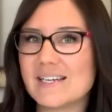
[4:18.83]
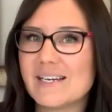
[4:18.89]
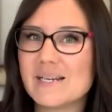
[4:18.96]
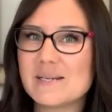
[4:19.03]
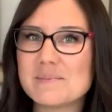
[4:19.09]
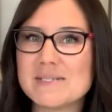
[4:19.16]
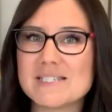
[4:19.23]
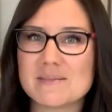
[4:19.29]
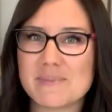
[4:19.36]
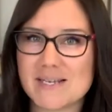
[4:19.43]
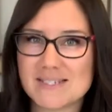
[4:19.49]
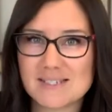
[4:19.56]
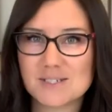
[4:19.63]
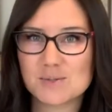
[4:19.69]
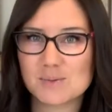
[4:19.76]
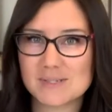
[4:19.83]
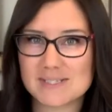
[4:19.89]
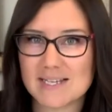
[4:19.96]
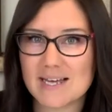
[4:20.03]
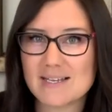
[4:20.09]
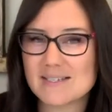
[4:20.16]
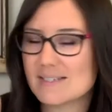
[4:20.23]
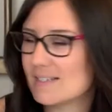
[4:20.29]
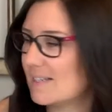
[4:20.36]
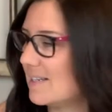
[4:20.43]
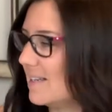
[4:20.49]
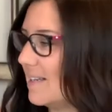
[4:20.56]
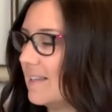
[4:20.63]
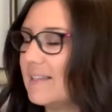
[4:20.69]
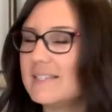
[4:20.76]
item is the basic tool set.
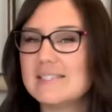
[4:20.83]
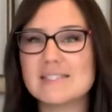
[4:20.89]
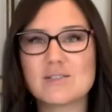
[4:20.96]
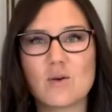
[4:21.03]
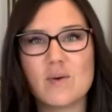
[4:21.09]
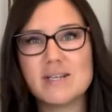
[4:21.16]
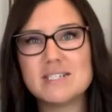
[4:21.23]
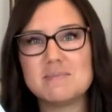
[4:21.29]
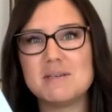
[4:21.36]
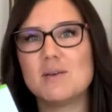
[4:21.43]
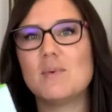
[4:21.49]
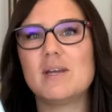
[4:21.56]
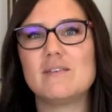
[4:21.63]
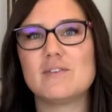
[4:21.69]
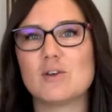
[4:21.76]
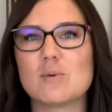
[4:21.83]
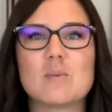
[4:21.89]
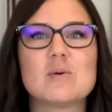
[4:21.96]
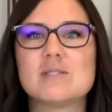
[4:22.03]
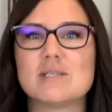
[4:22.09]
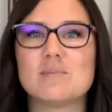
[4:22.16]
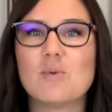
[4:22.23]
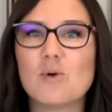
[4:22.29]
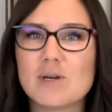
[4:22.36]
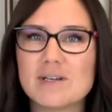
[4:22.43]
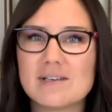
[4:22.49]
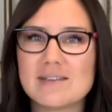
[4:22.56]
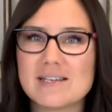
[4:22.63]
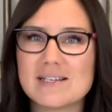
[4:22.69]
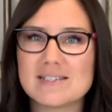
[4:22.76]
This is going to be one of your most
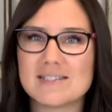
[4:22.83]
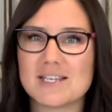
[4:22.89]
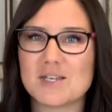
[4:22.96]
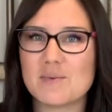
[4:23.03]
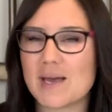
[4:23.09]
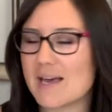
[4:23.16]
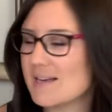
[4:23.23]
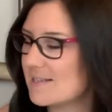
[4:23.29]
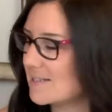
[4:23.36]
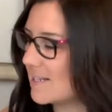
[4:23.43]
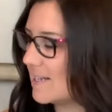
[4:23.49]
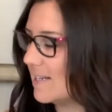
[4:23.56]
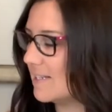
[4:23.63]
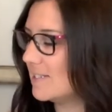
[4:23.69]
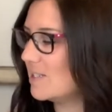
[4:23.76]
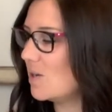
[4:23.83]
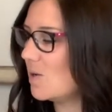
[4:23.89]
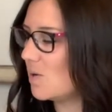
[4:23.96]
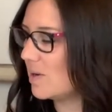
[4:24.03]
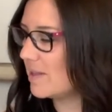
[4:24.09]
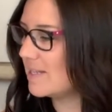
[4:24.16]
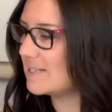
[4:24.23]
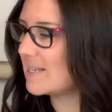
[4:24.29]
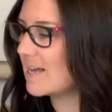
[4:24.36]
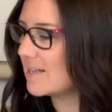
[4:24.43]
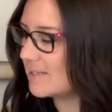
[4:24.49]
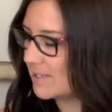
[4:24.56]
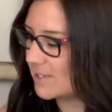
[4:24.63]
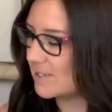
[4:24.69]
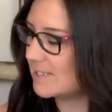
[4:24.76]
important things that you get. So this
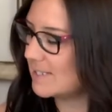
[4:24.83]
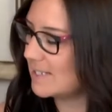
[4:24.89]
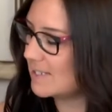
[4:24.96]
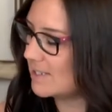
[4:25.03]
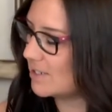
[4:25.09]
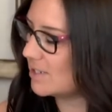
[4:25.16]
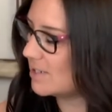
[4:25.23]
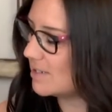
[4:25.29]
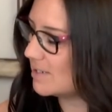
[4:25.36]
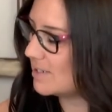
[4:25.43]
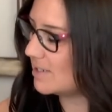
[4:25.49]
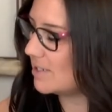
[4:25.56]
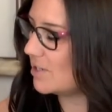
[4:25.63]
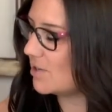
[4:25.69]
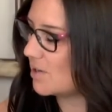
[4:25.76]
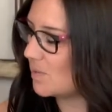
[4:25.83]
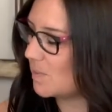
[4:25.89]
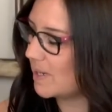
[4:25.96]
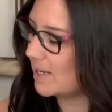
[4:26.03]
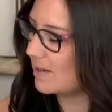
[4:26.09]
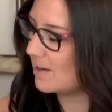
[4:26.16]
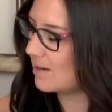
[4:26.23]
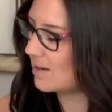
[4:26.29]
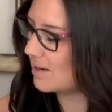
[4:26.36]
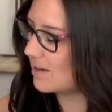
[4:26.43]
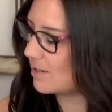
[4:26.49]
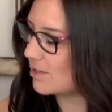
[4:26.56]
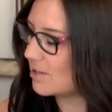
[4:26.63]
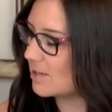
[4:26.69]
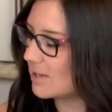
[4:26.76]
has your scissors, your weeder,
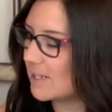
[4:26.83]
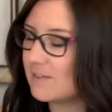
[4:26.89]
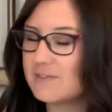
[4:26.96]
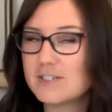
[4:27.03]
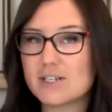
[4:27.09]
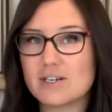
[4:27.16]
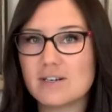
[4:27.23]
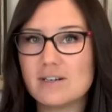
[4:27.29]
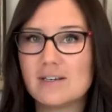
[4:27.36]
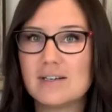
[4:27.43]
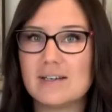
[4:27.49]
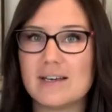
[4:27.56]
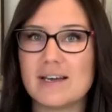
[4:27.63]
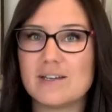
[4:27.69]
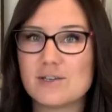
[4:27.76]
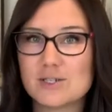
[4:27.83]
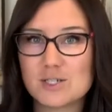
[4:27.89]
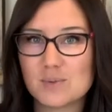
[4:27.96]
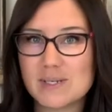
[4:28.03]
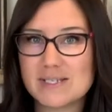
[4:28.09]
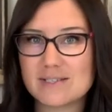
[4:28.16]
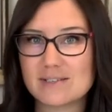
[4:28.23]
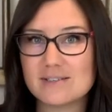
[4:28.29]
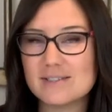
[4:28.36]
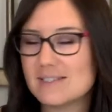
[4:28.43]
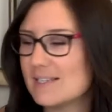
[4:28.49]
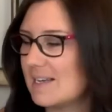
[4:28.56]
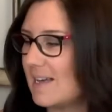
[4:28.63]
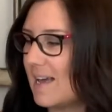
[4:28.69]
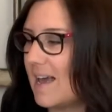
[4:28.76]
your lifter, and your tweezers.
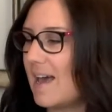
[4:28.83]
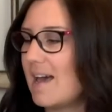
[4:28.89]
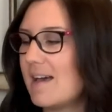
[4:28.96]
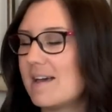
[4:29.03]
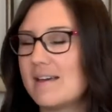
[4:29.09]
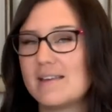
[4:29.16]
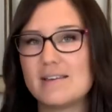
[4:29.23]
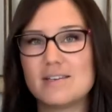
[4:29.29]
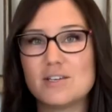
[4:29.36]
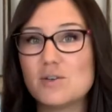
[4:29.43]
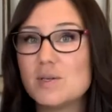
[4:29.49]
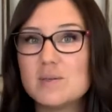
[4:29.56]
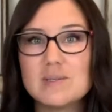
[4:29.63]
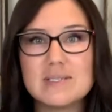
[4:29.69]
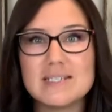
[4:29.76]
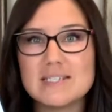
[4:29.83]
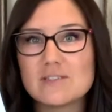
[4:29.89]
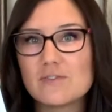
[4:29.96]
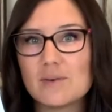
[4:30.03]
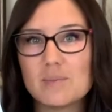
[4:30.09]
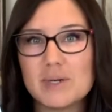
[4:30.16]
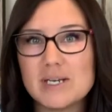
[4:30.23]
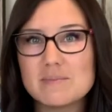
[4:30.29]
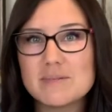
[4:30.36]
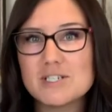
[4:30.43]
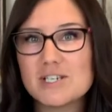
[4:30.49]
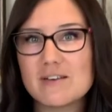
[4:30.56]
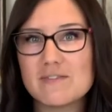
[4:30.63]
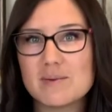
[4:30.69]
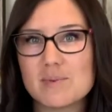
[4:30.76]
And you use these for pretty
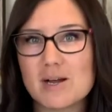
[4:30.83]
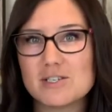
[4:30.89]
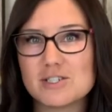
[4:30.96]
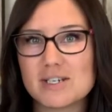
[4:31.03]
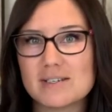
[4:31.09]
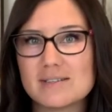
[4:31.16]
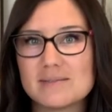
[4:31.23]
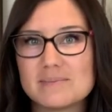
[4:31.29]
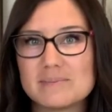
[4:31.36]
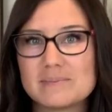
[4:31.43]
much every project.